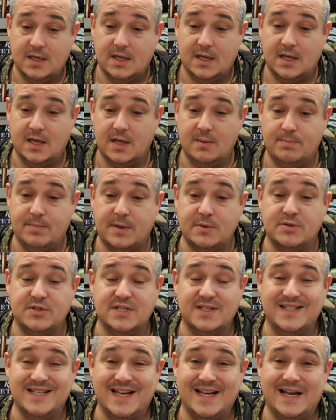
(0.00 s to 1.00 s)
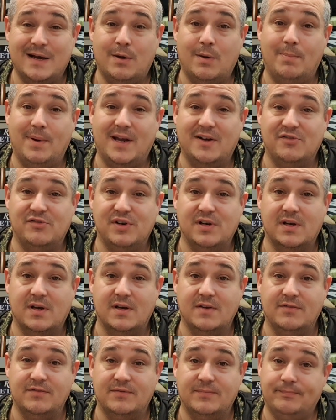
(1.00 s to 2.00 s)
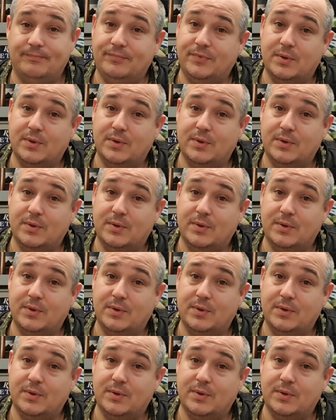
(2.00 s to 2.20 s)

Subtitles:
Boasts a 10-hour battery life,